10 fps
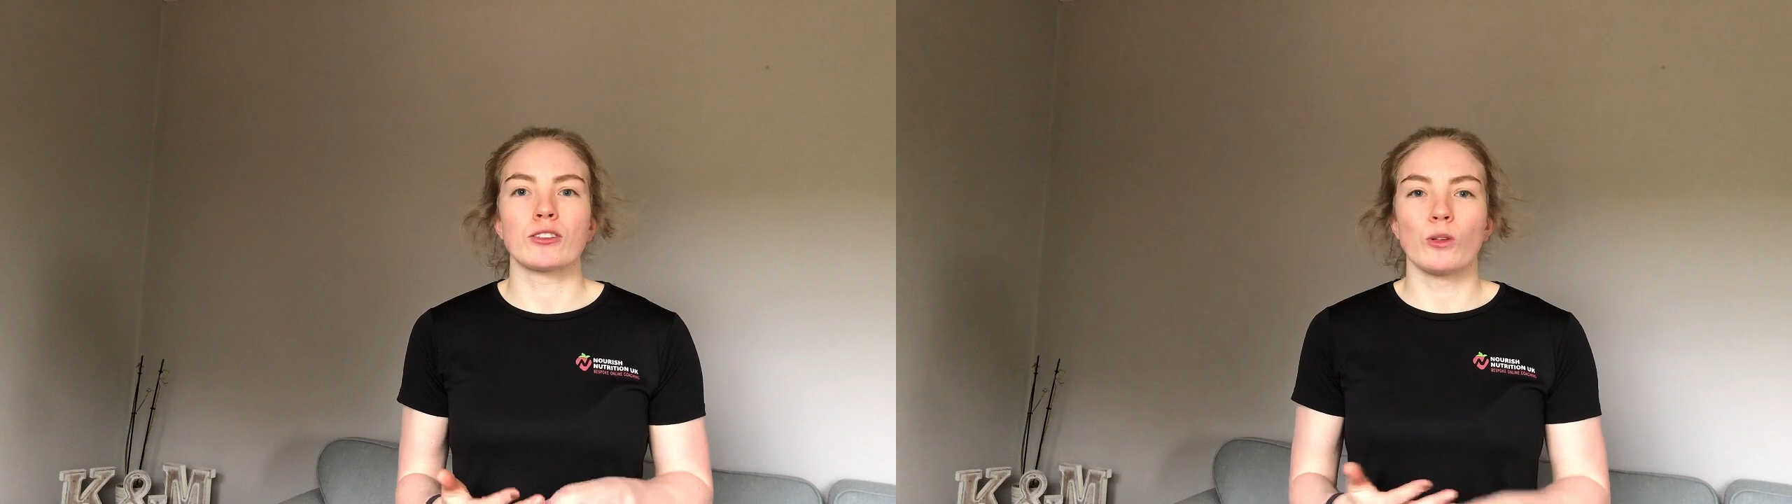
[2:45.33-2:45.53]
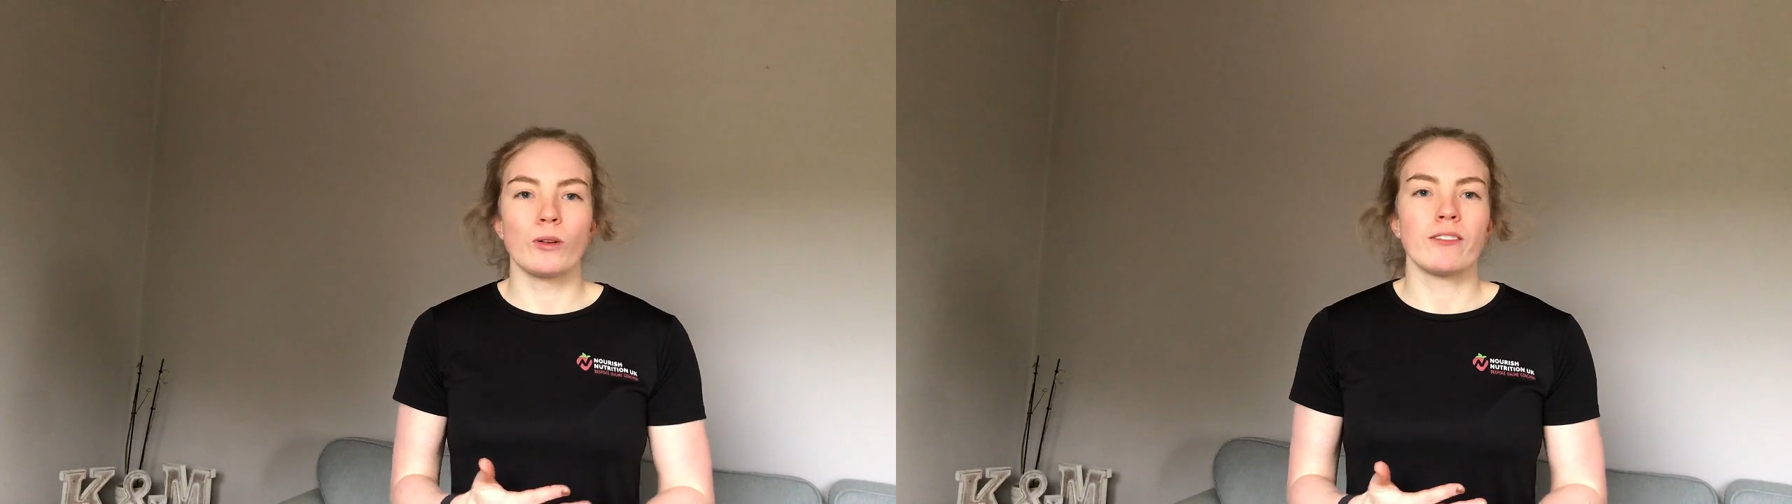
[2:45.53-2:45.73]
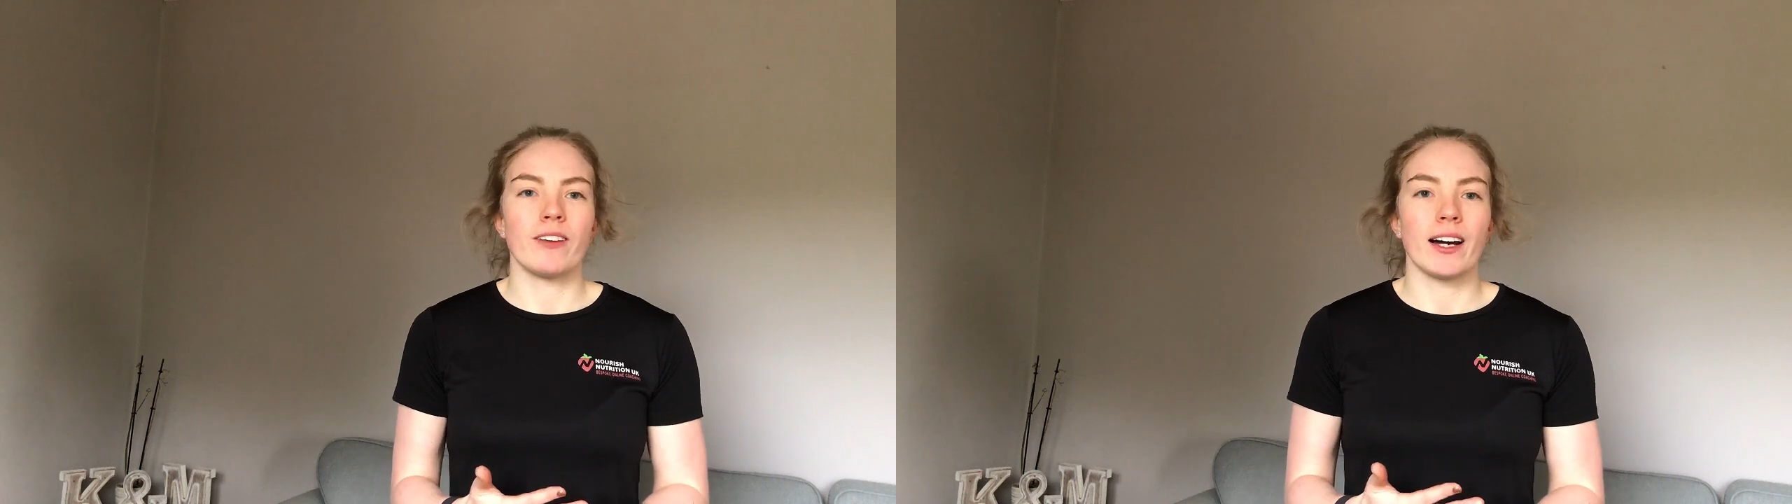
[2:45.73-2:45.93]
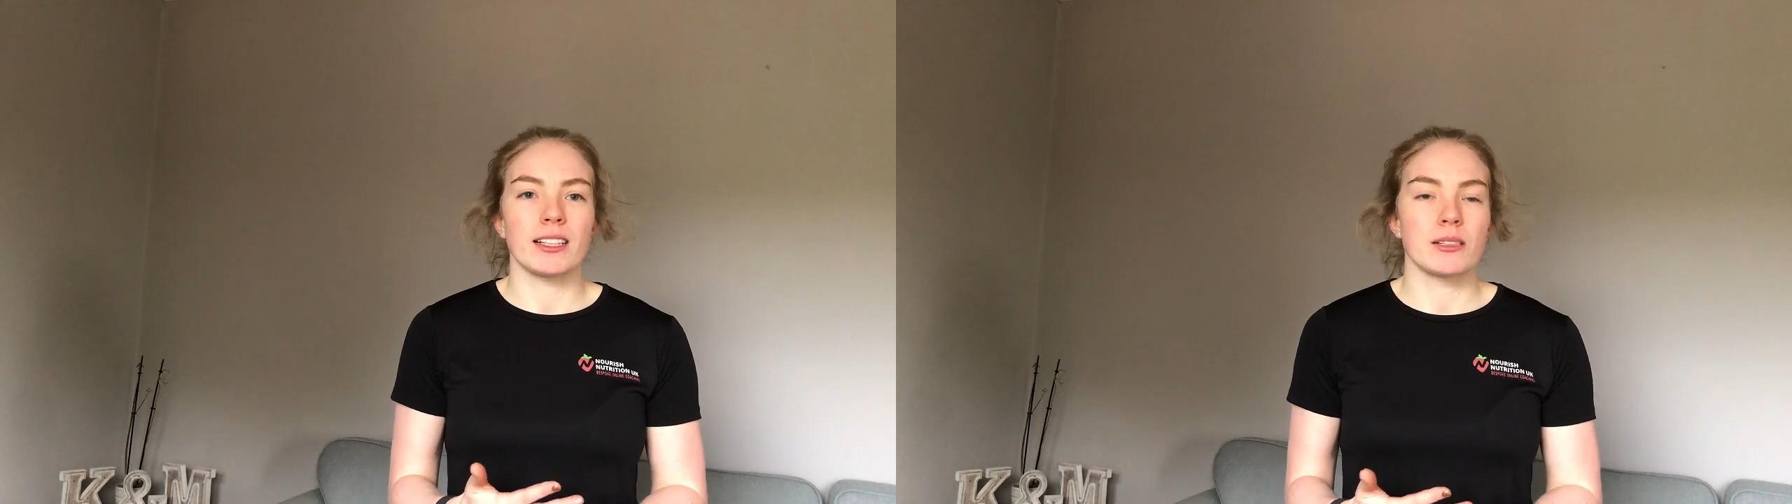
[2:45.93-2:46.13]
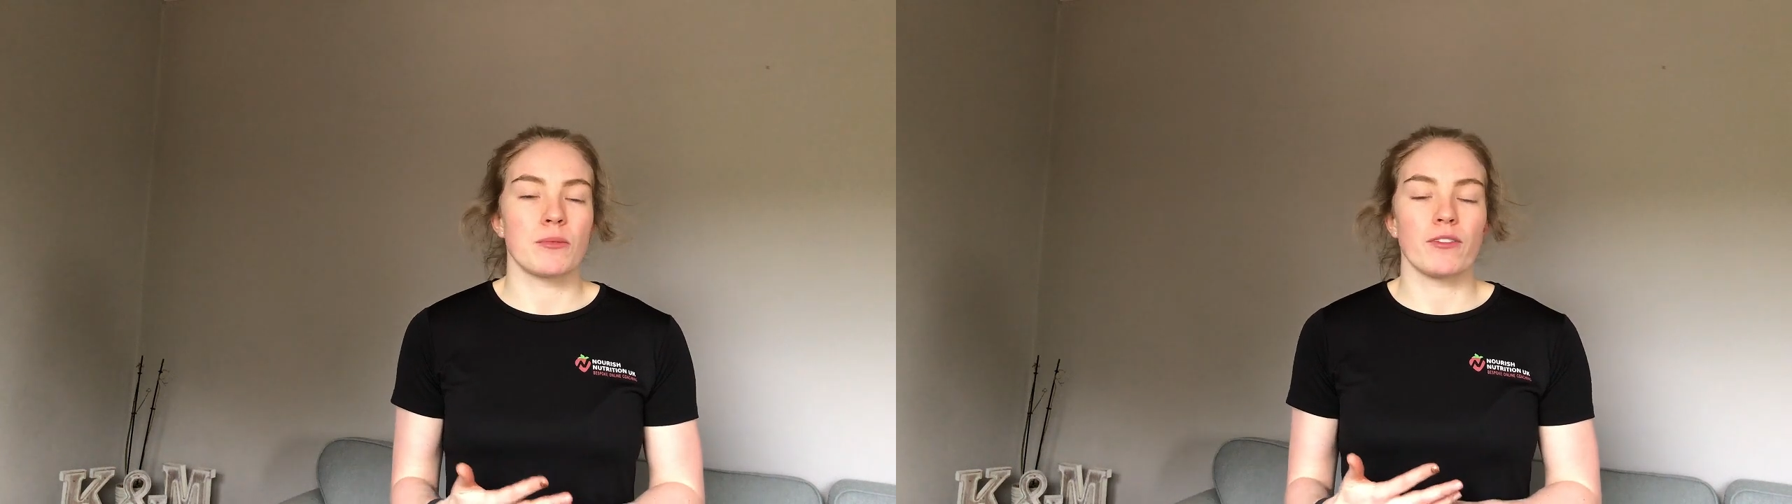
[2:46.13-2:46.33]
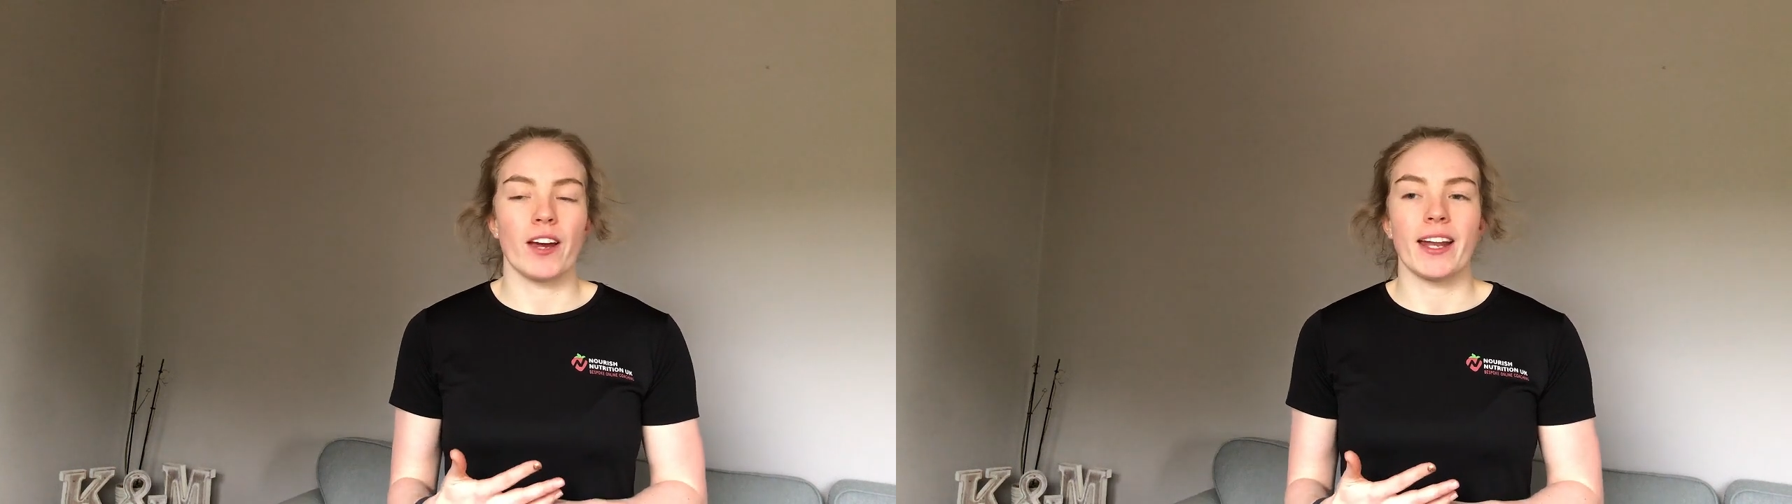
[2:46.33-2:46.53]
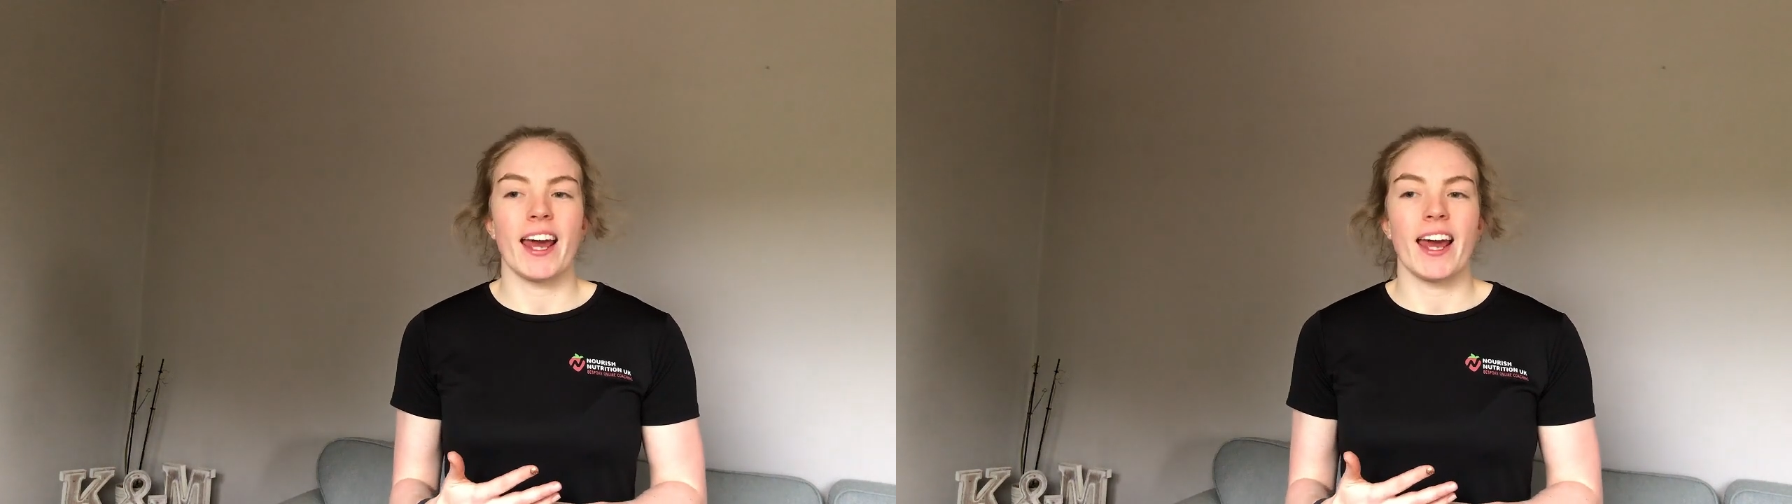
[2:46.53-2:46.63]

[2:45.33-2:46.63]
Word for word: low in fat to prevent